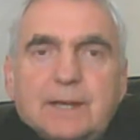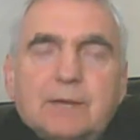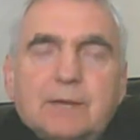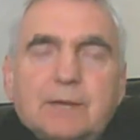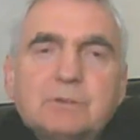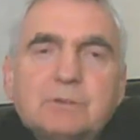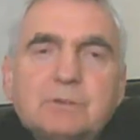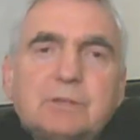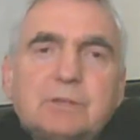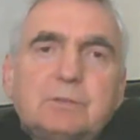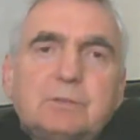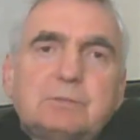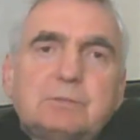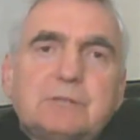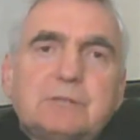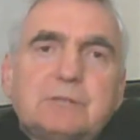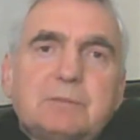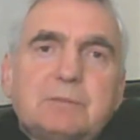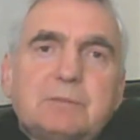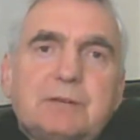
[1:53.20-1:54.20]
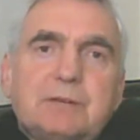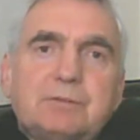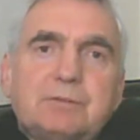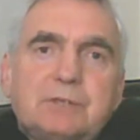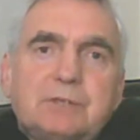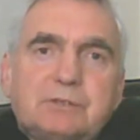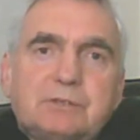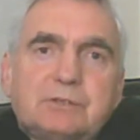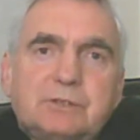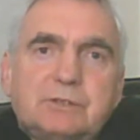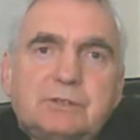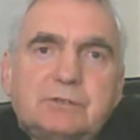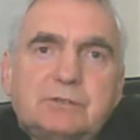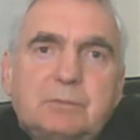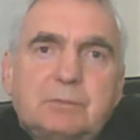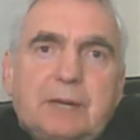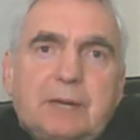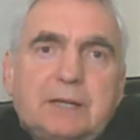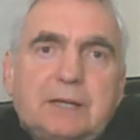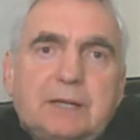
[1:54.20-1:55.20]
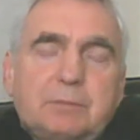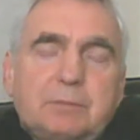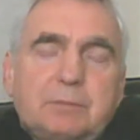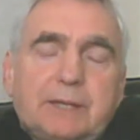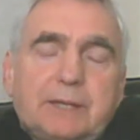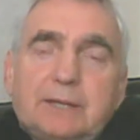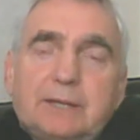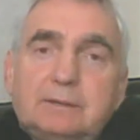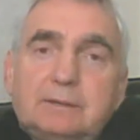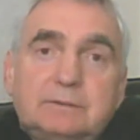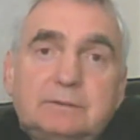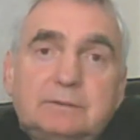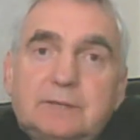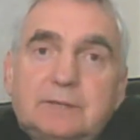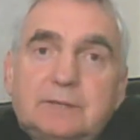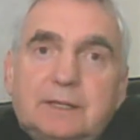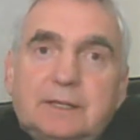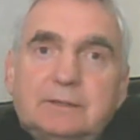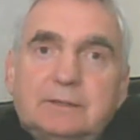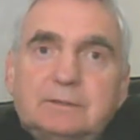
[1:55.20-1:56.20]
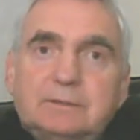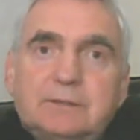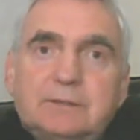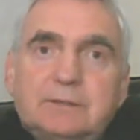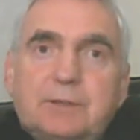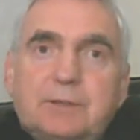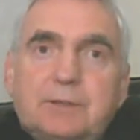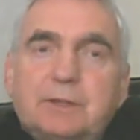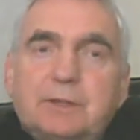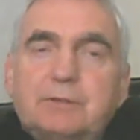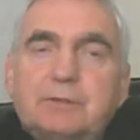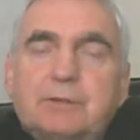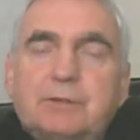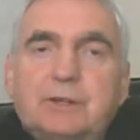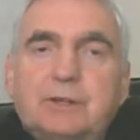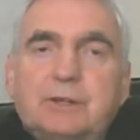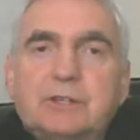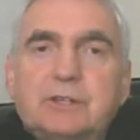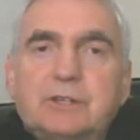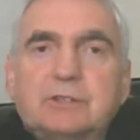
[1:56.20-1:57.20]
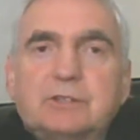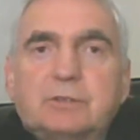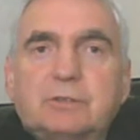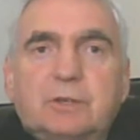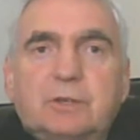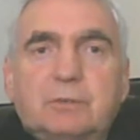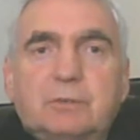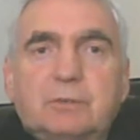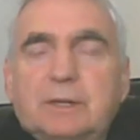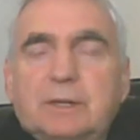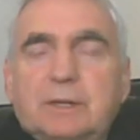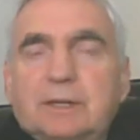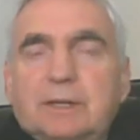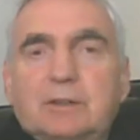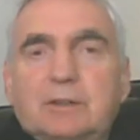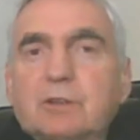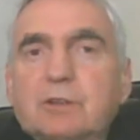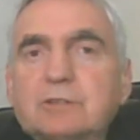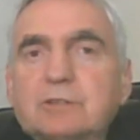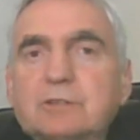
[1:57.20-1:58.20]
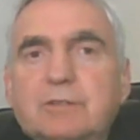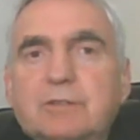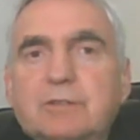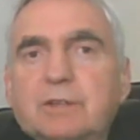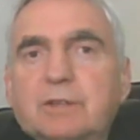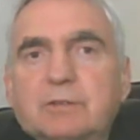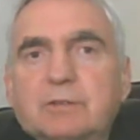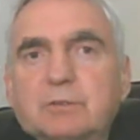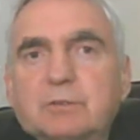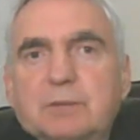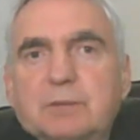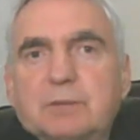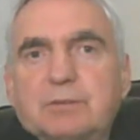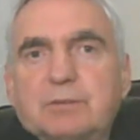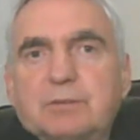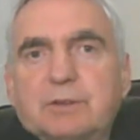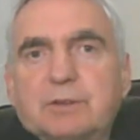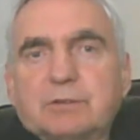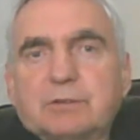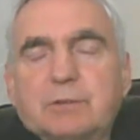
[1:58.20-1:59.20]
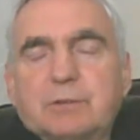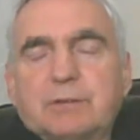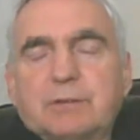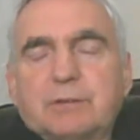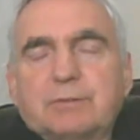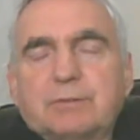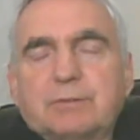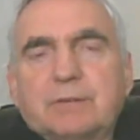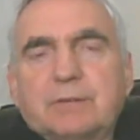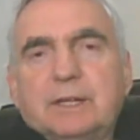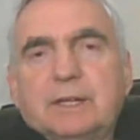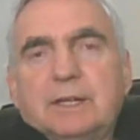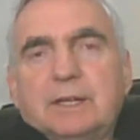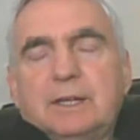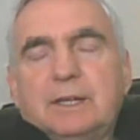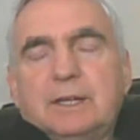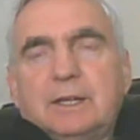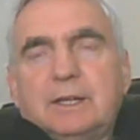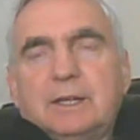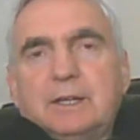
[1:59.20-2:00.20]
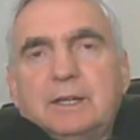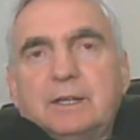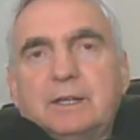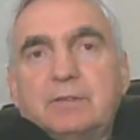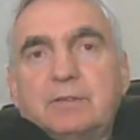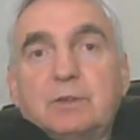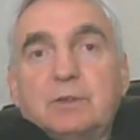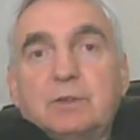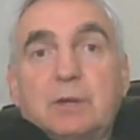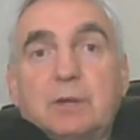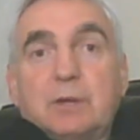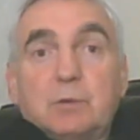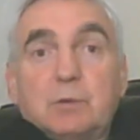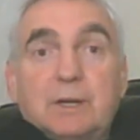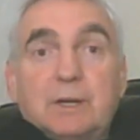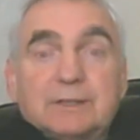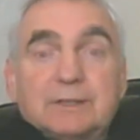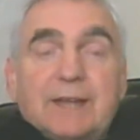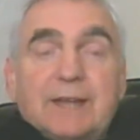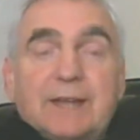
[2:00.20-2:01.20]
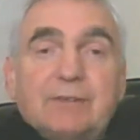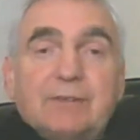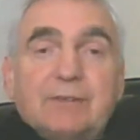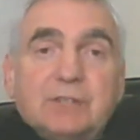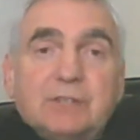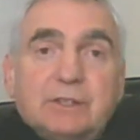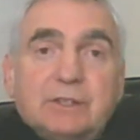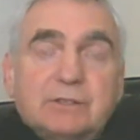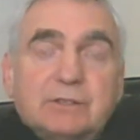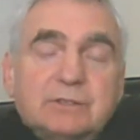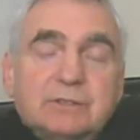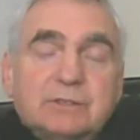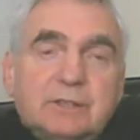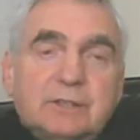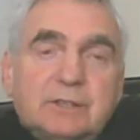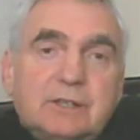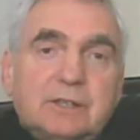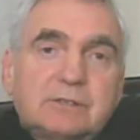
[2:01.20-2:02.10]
and I was able to bring my three children back, but I'd nothing to furnish it with. I'd lost everything through my first wife, even though I worked 11 years